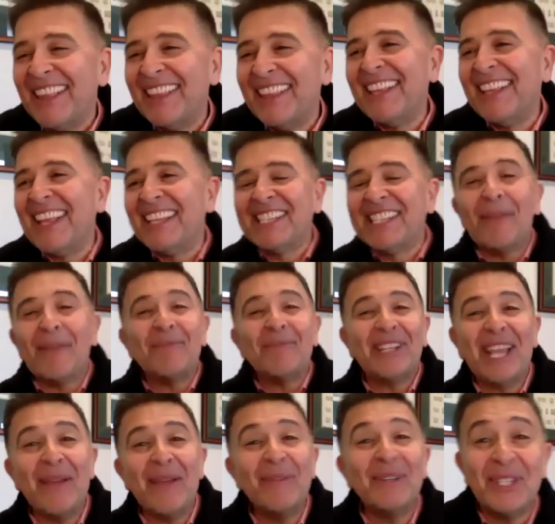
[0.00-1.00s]
it's up to
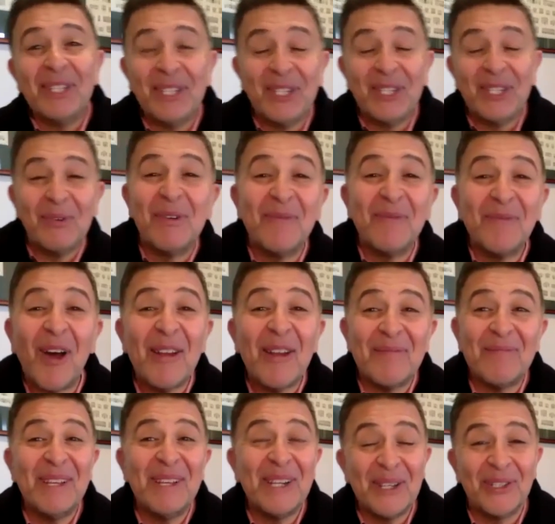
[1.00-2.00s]
them to
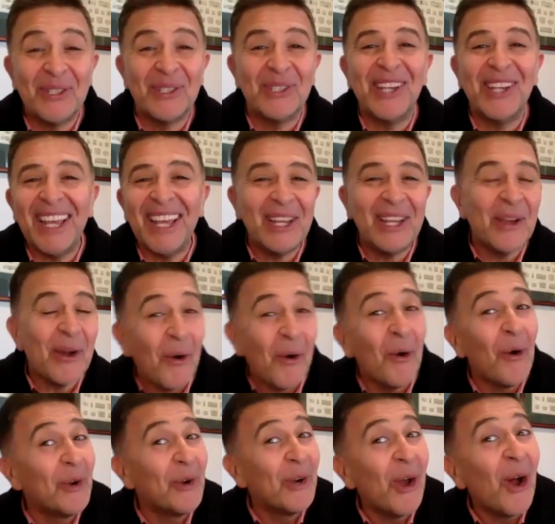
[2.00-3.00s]
invite me to stay
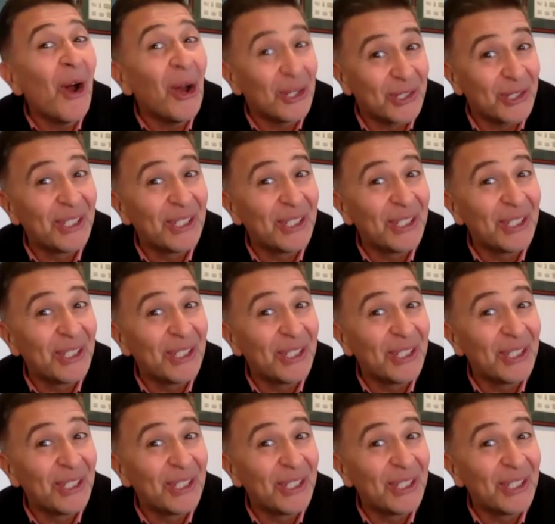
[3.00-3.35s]
or not.